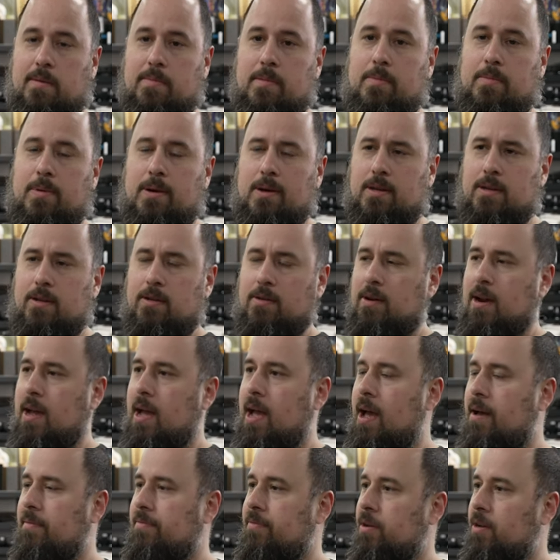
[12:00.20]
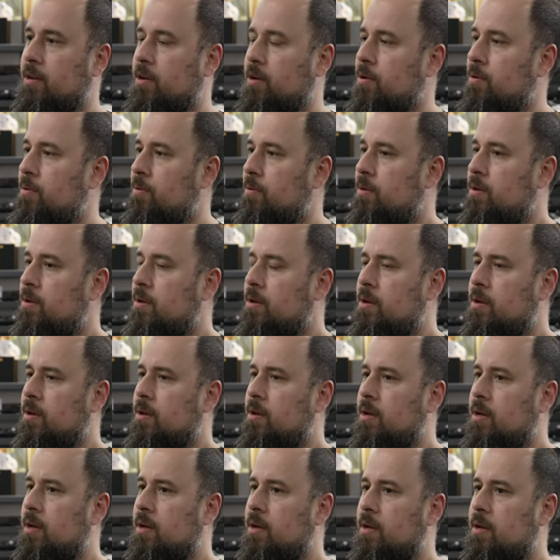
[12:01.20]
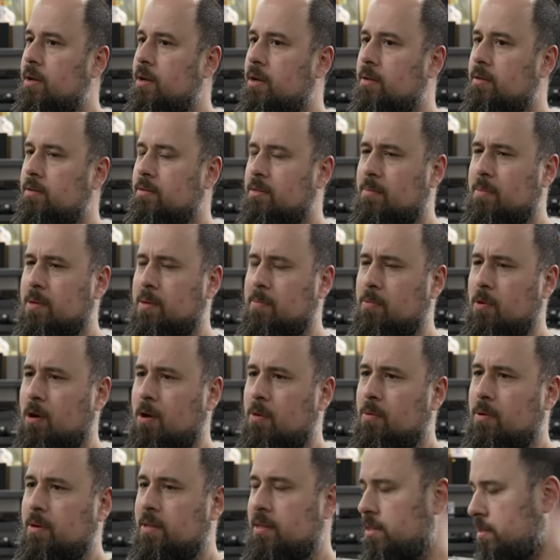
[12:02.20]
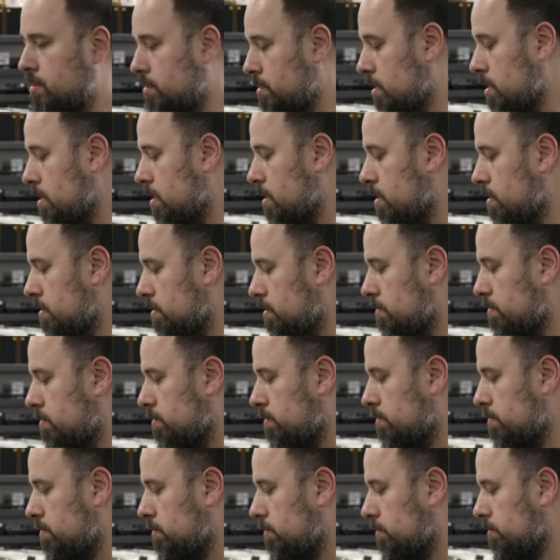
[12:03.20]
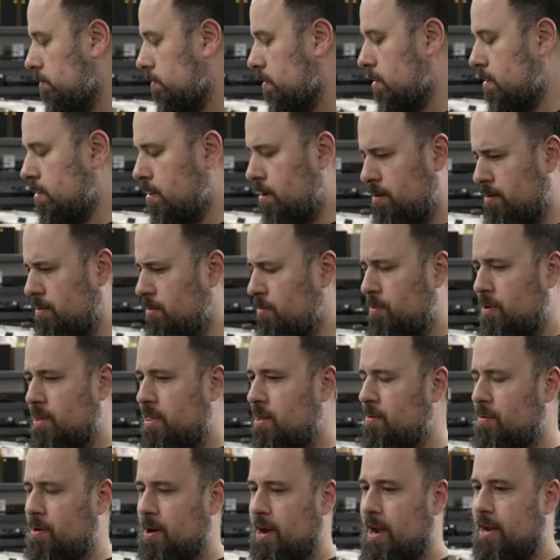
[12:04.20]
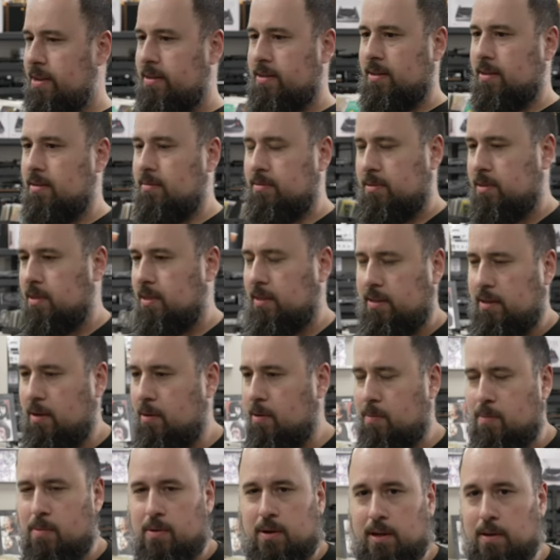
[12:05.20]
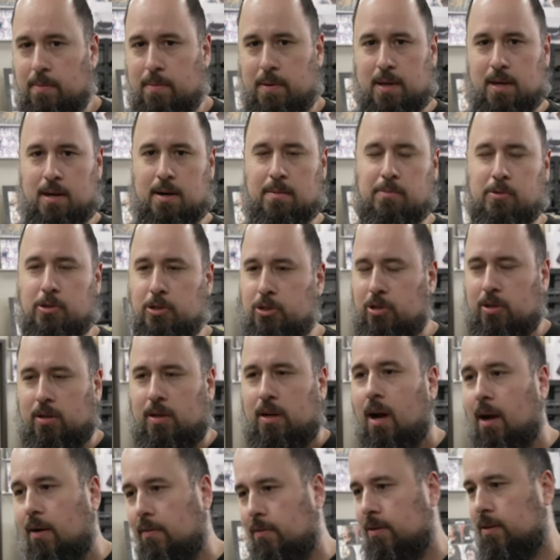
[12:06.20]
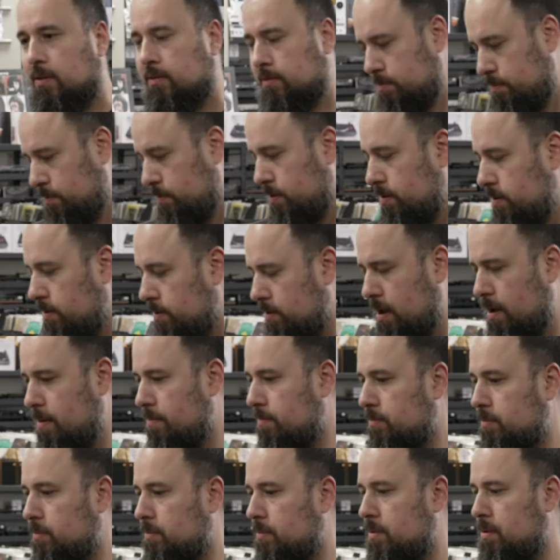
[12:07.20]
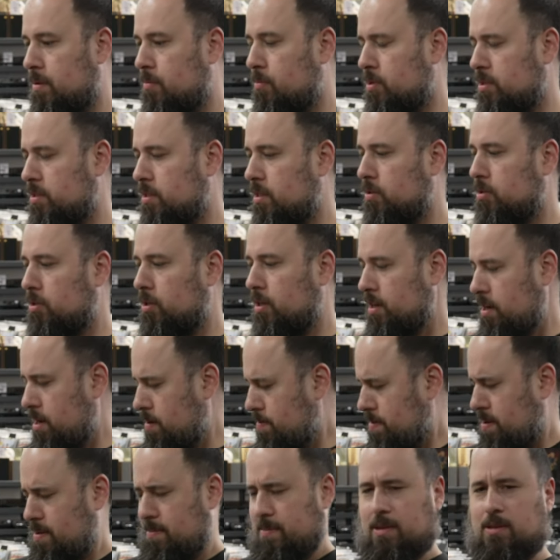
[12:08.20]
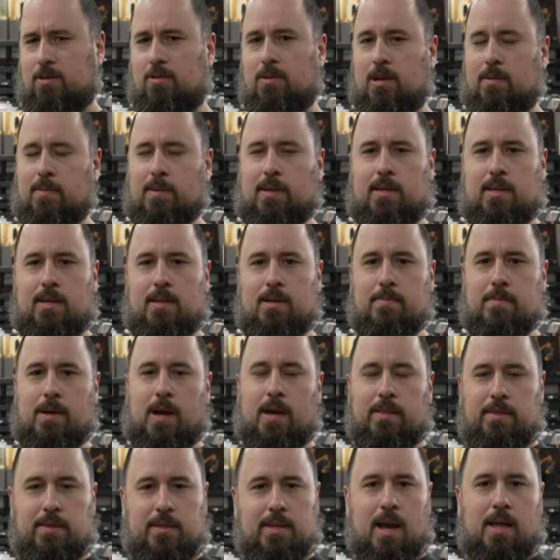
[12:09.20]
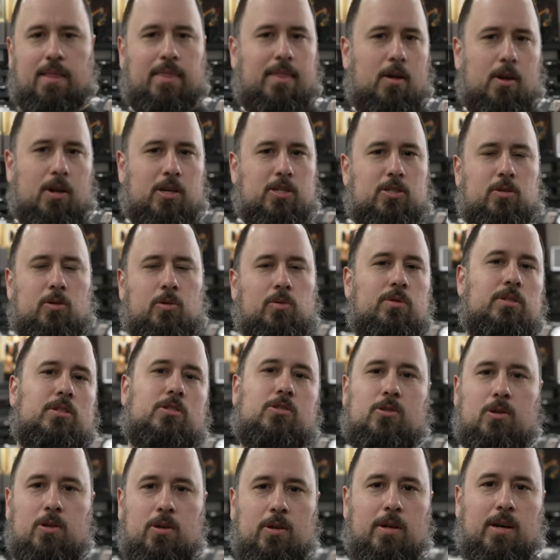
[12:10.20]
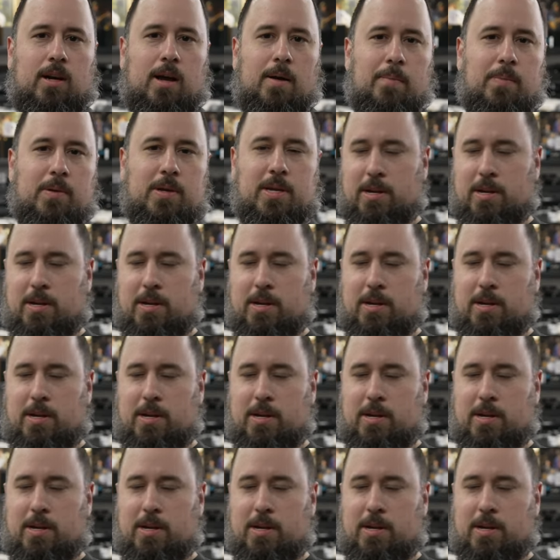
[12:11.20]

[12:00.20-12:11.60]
I remember a year and a half ago, somebody brought one of these in and they, the way they were acting, it's like they were bringing me in a butcher cover. And I went to look it up, and I'm like, you got to be kidding me! I, I, thought I sold this to you a couple